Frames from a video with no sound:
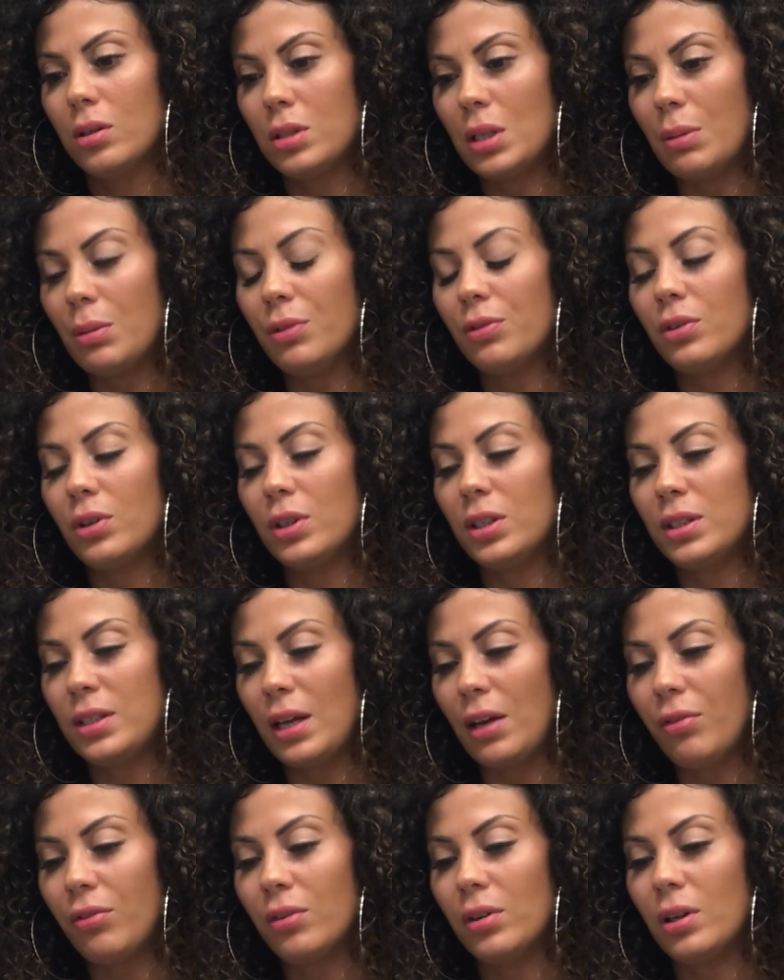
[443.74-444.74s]
are
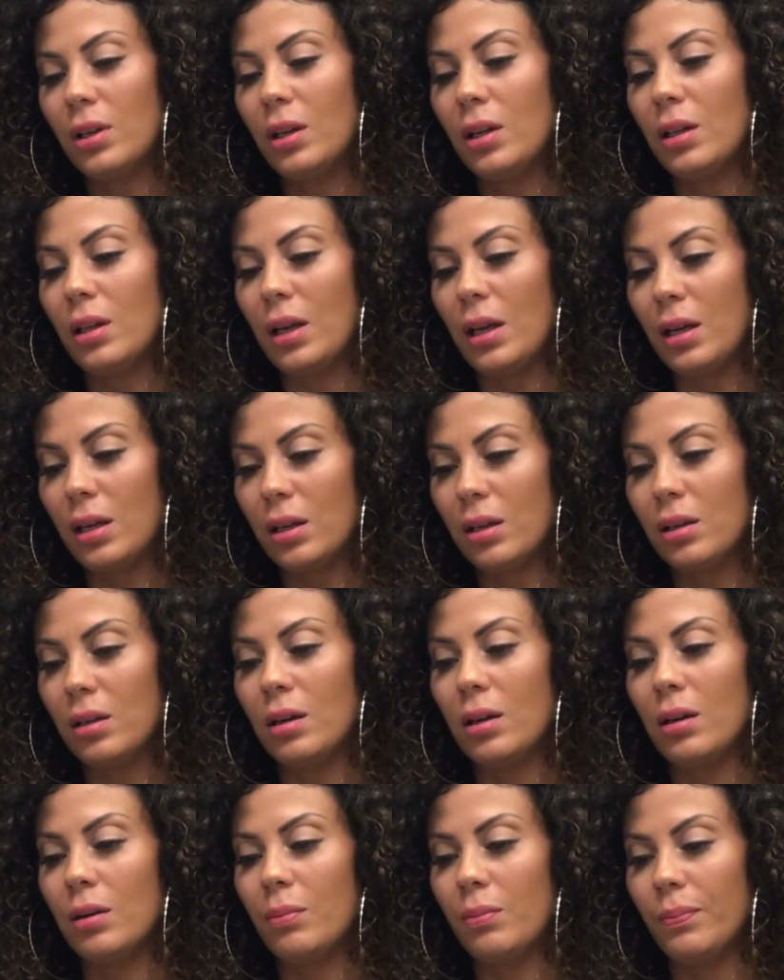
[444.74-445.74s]
definitely like
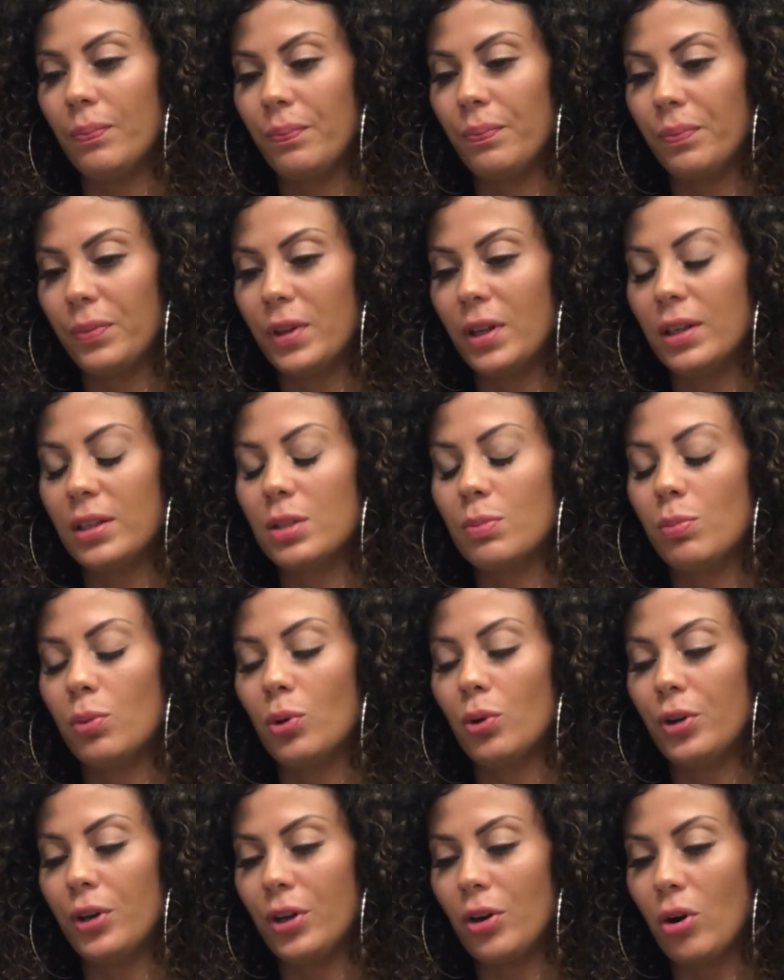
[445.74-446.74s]

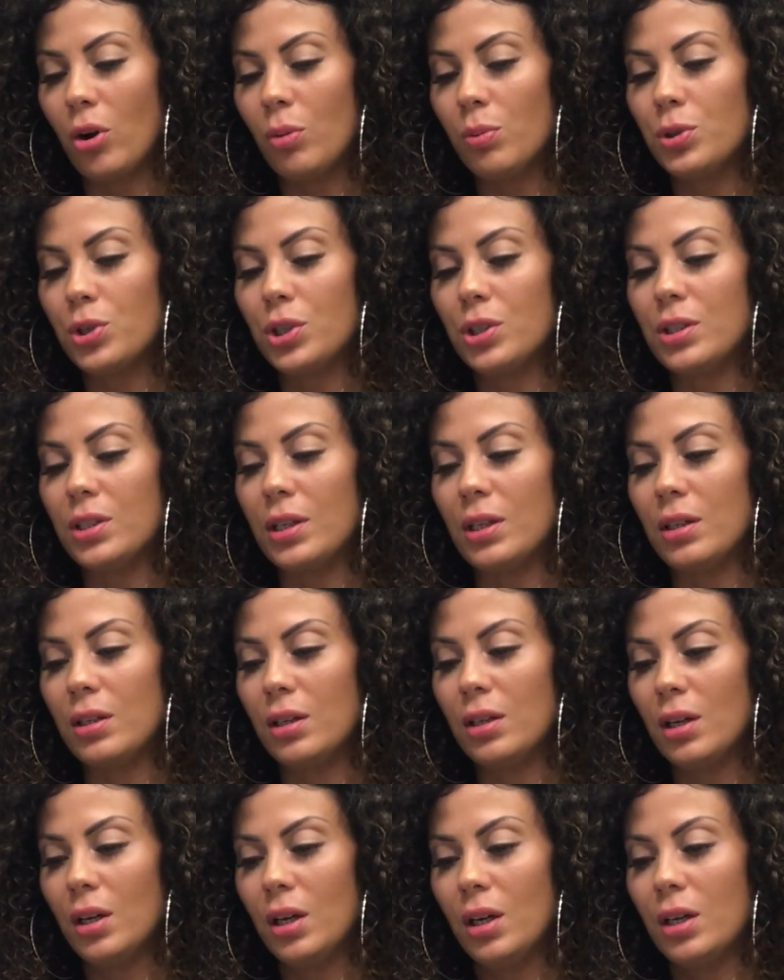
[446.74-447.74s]
exploring options, and
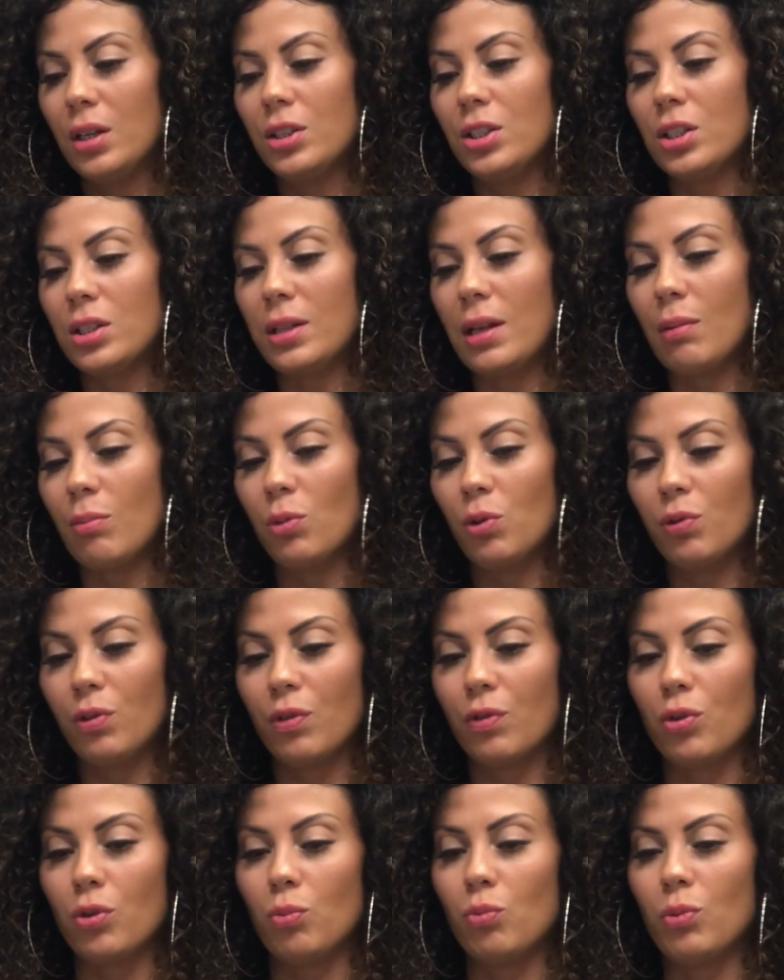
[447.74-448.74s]
just like moving
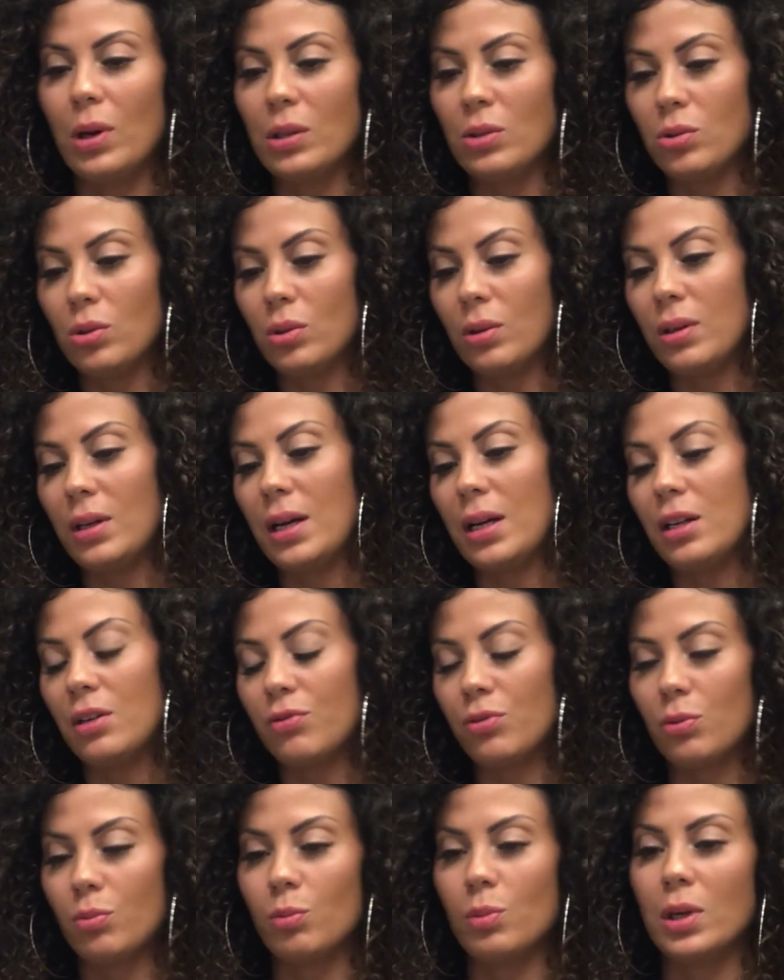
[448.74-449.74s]
from one to
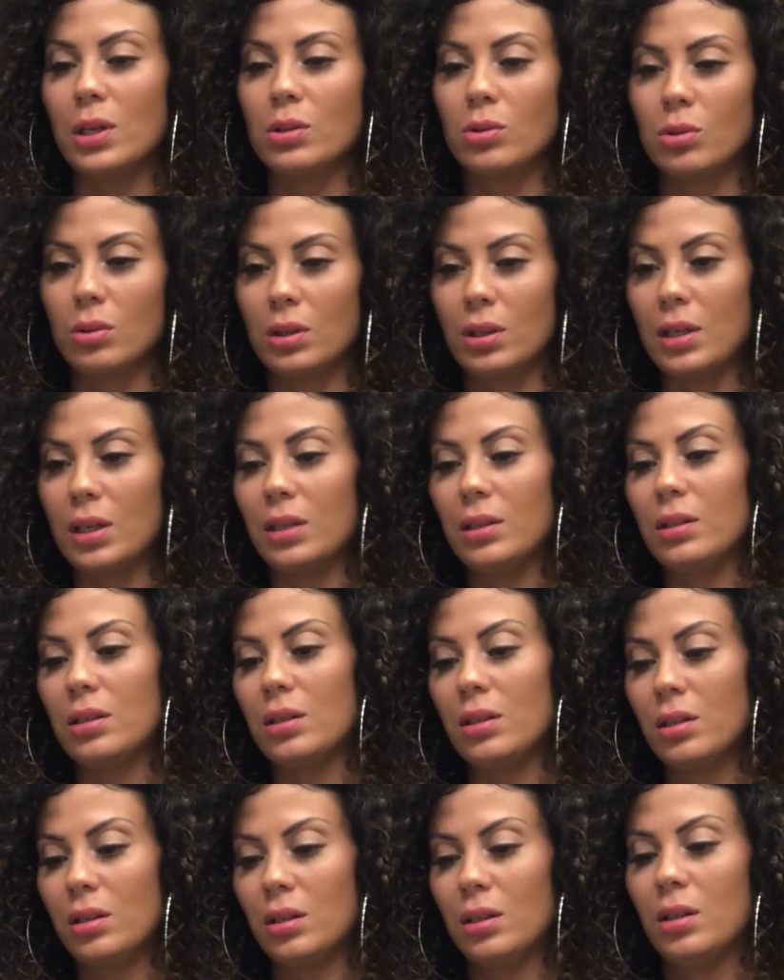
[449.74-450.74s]

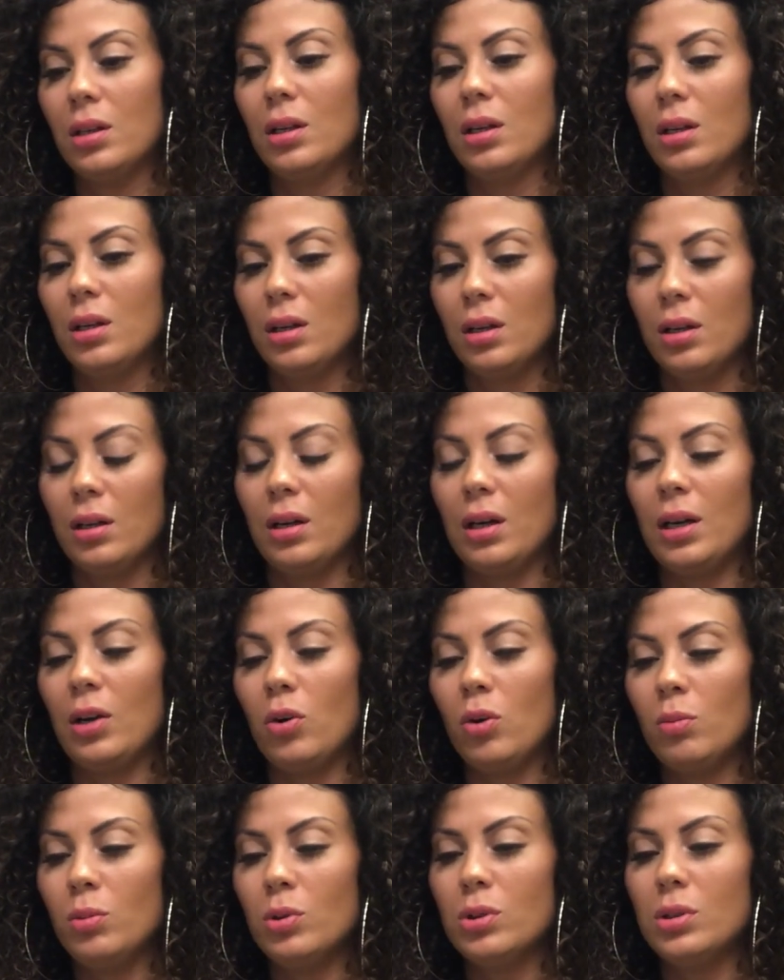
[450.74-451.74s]
another. I
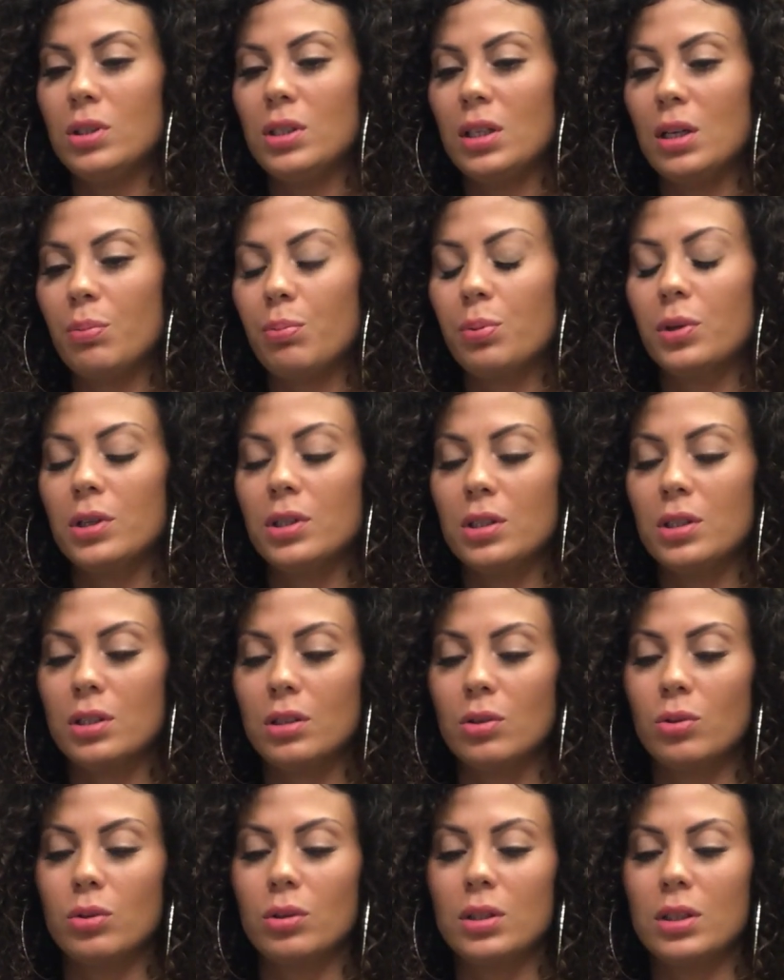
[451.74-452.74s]
almost see a person
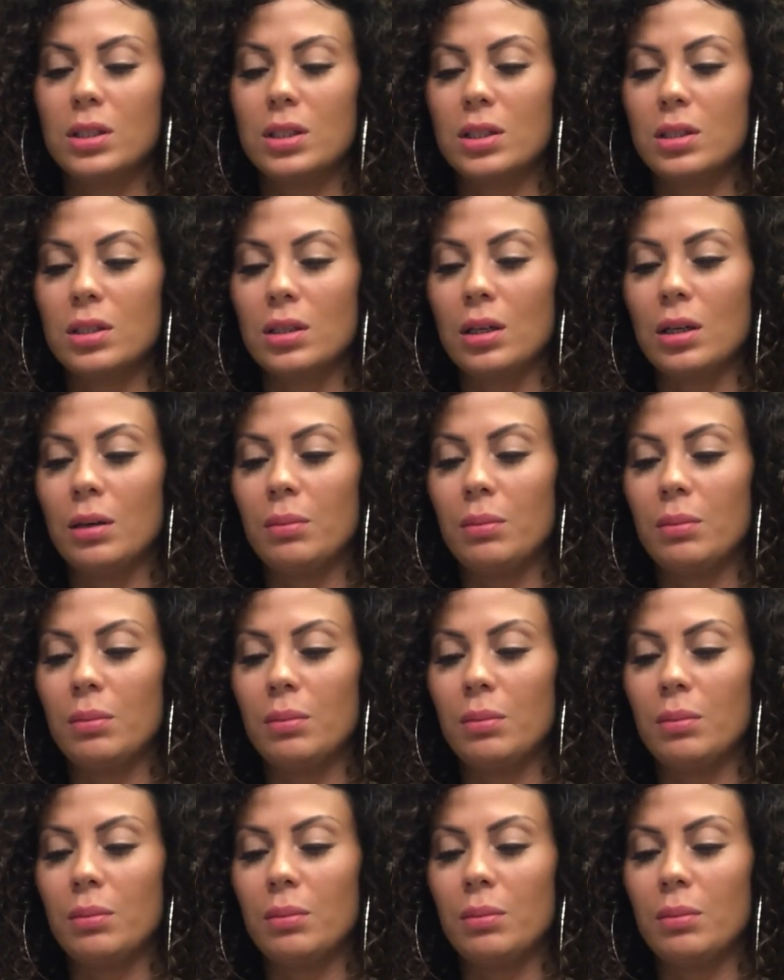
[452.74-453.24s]
who is